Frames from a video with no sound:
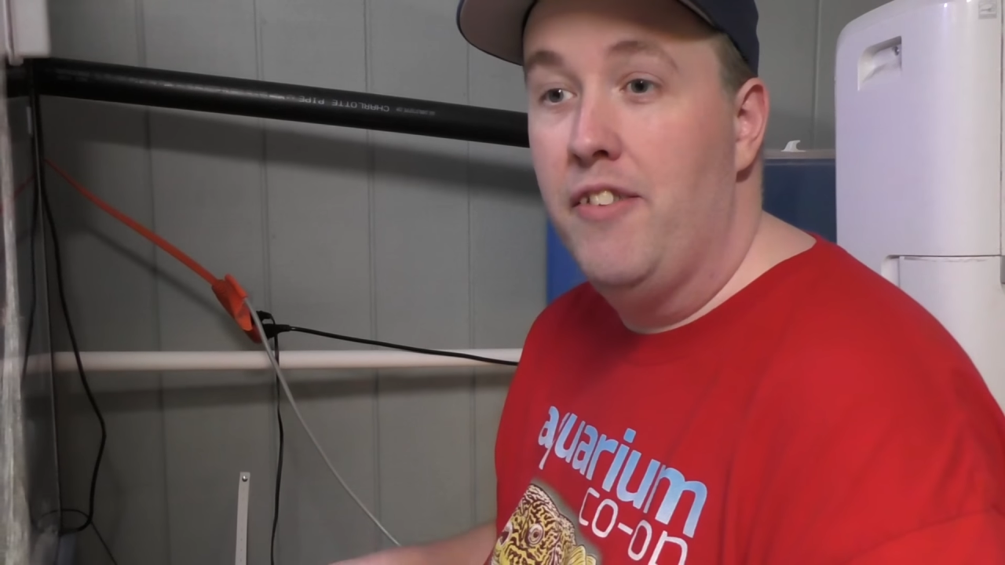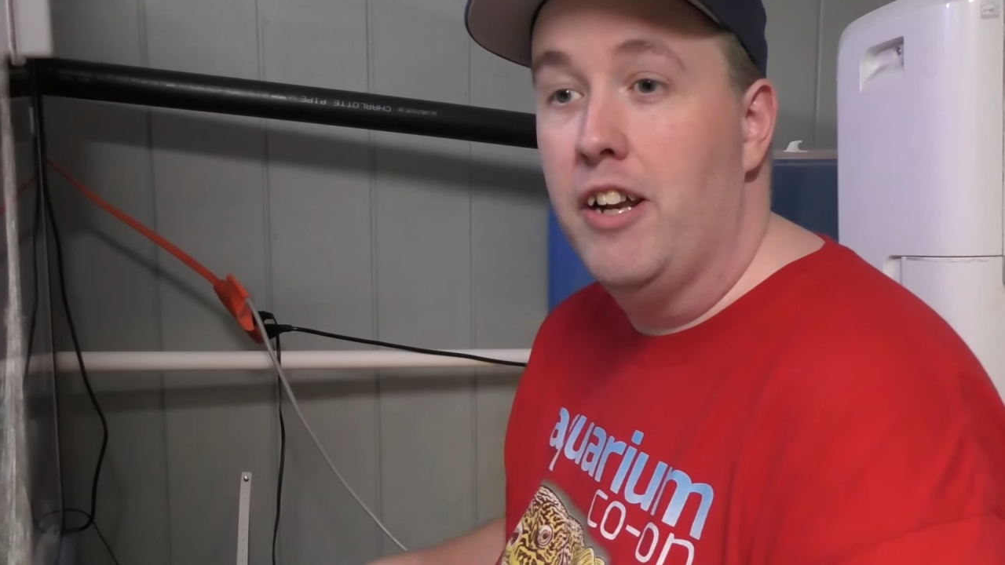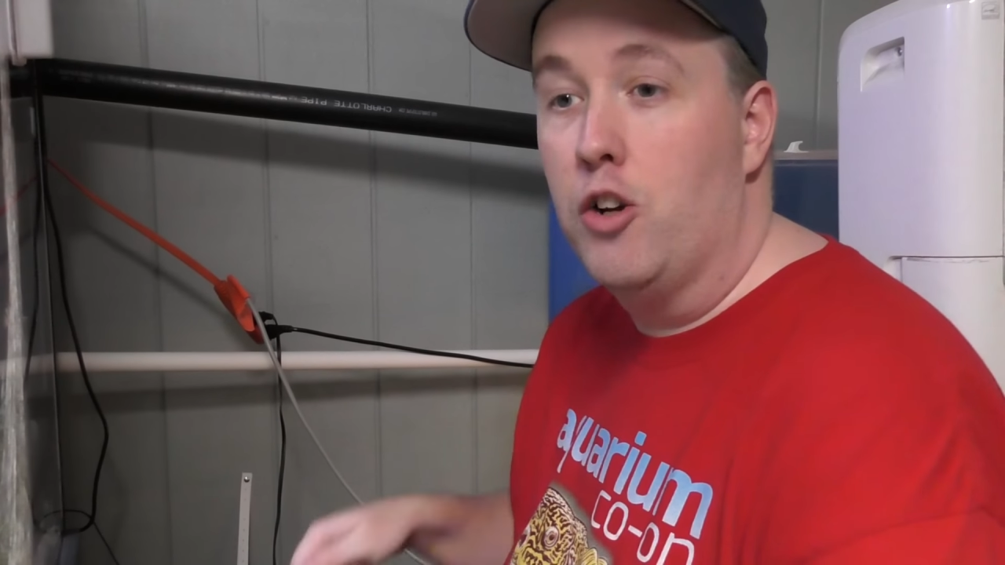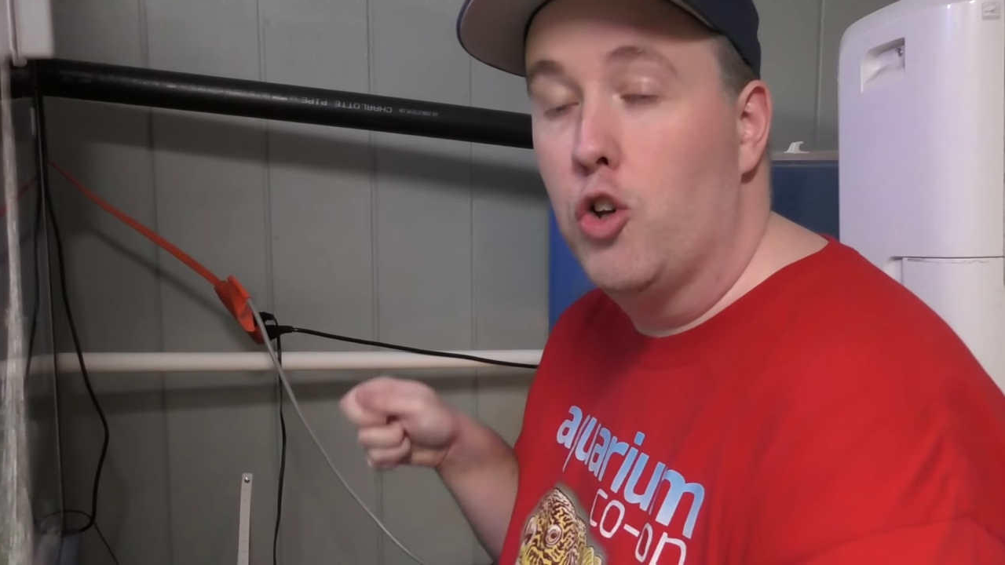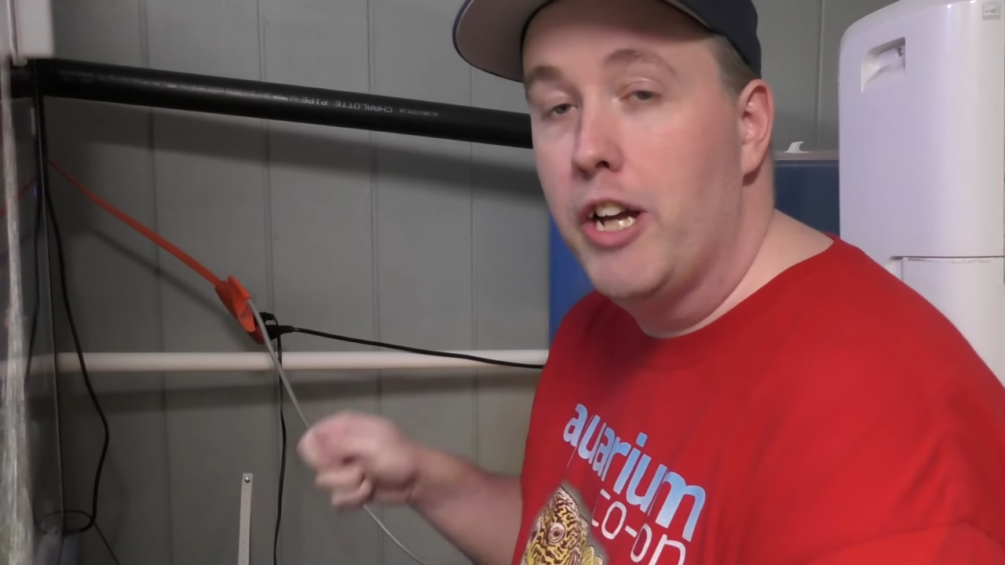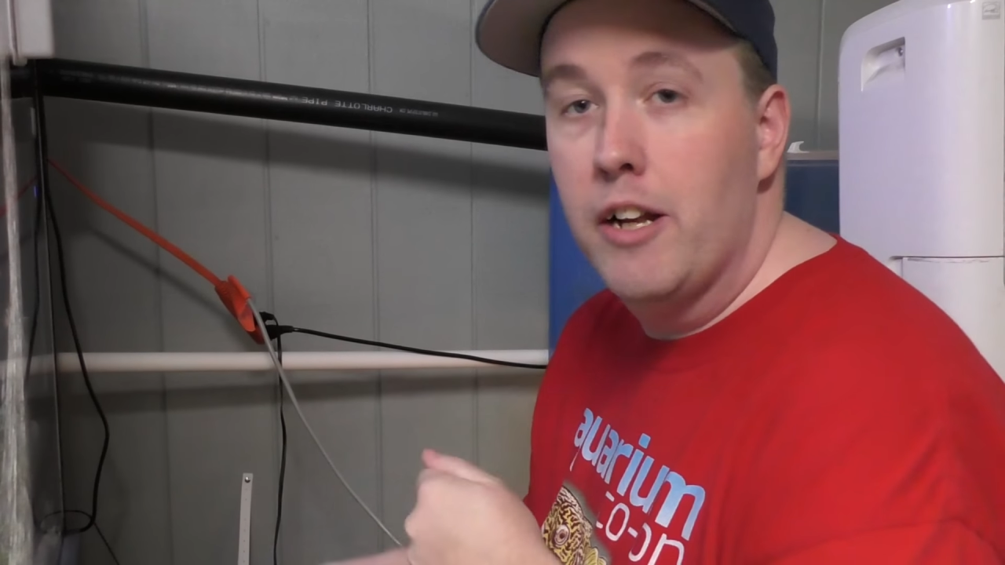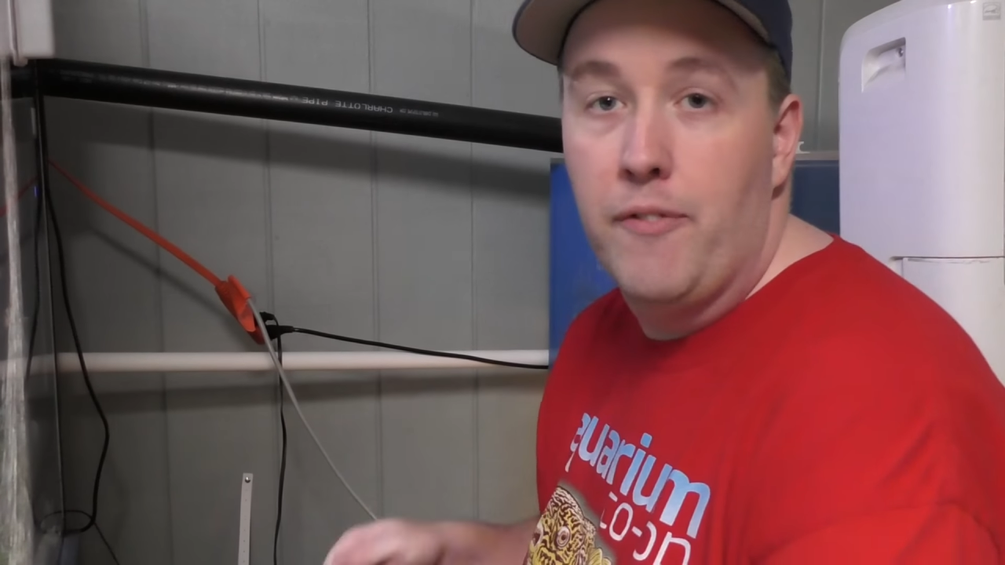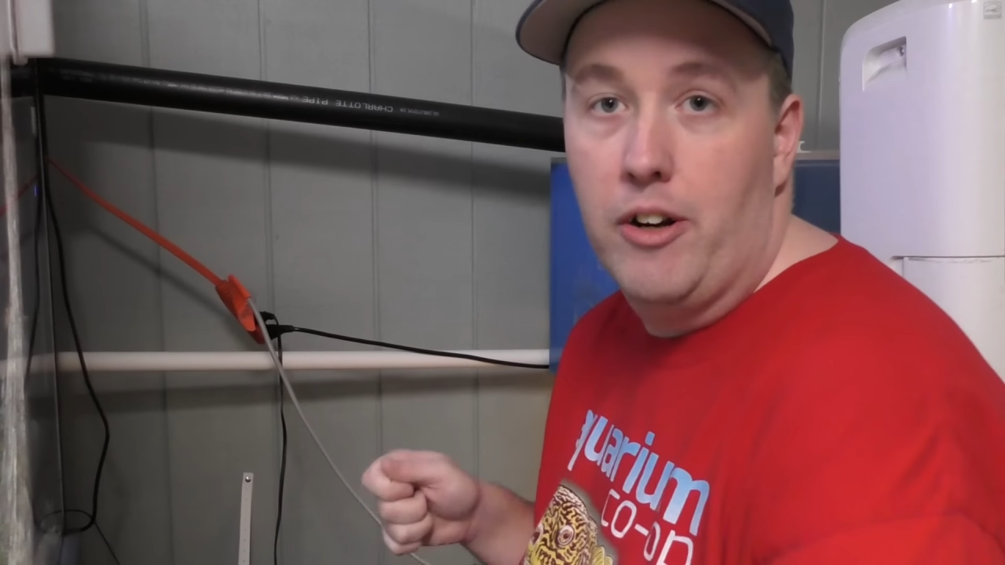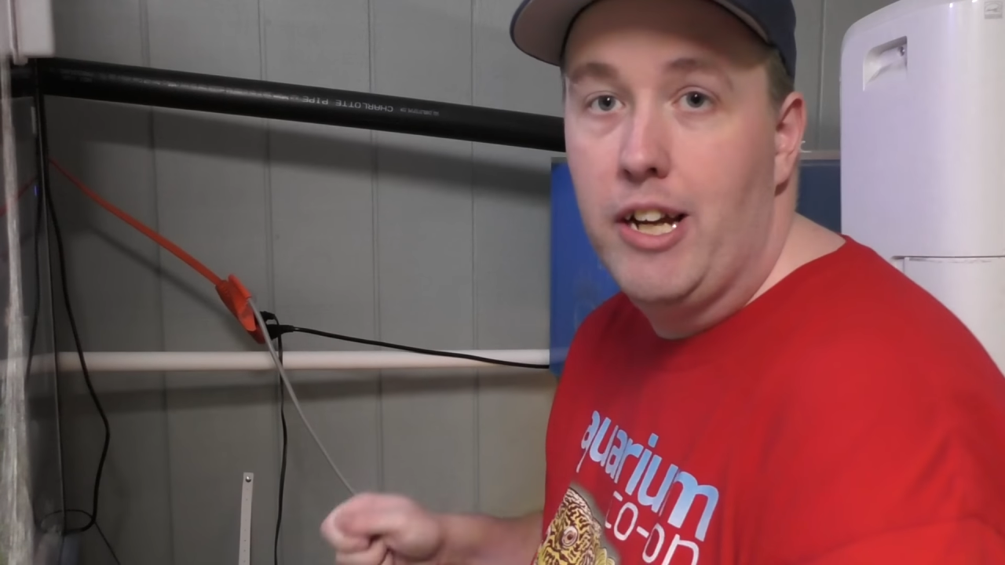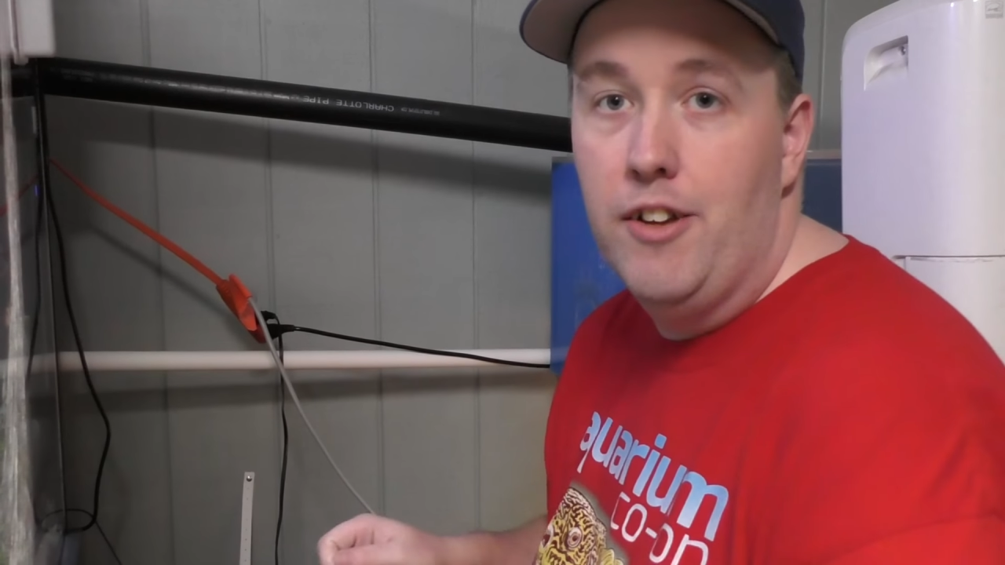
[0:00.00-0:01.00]
and then clean it
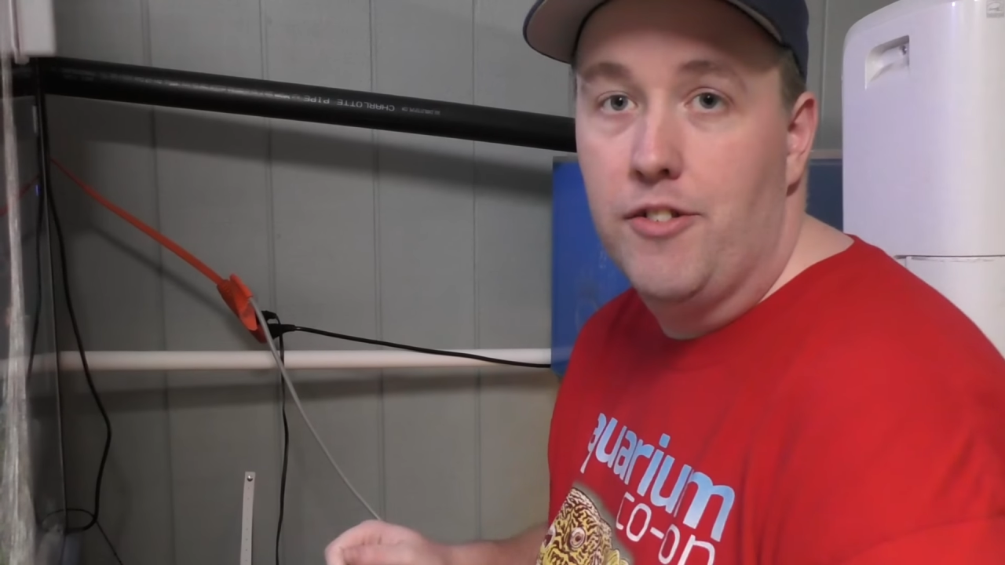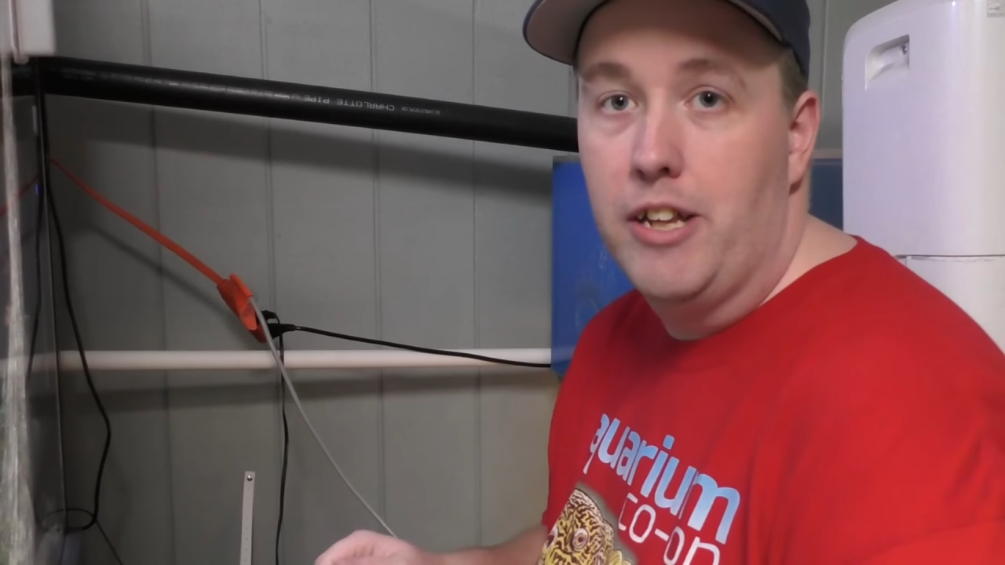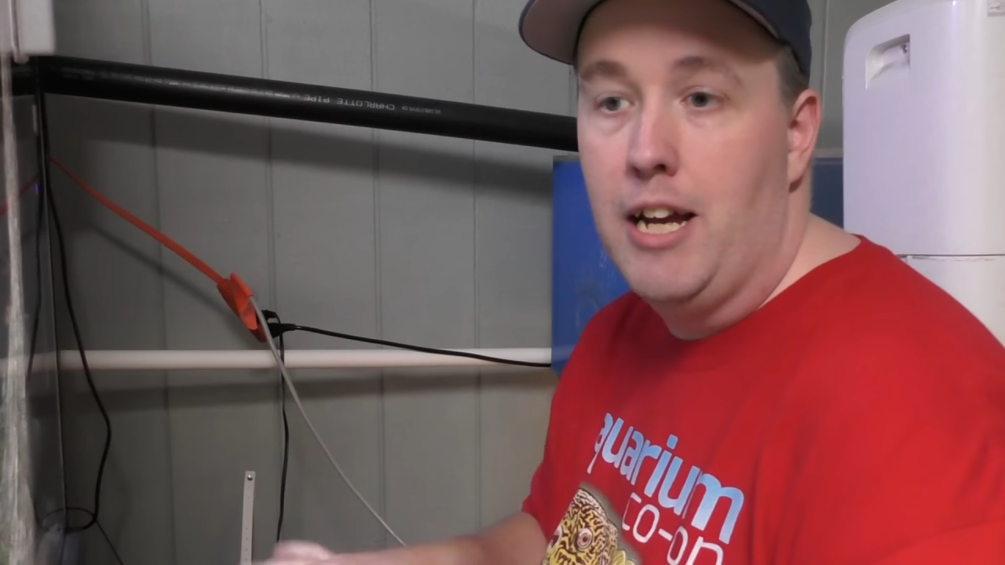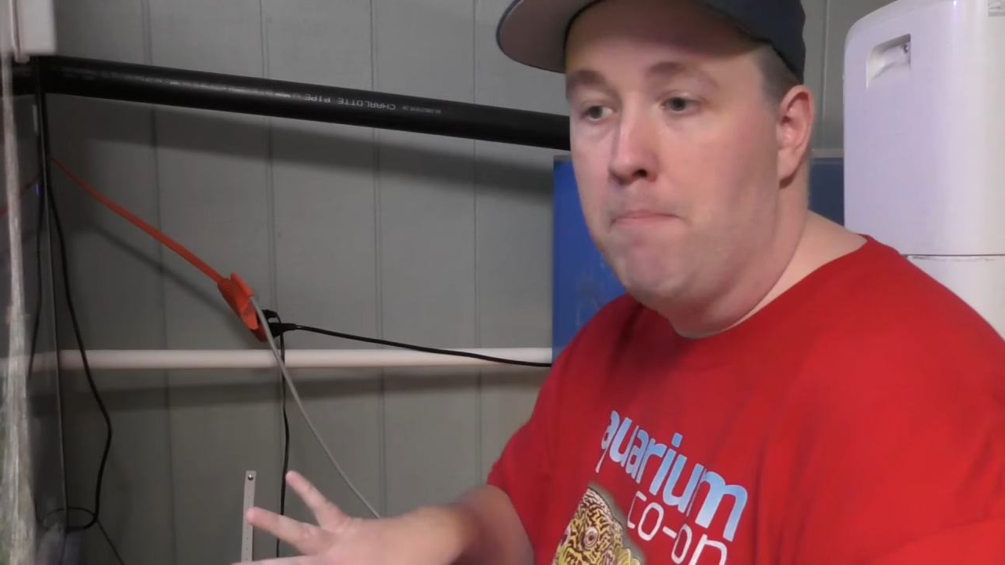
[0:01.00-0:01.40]
very easily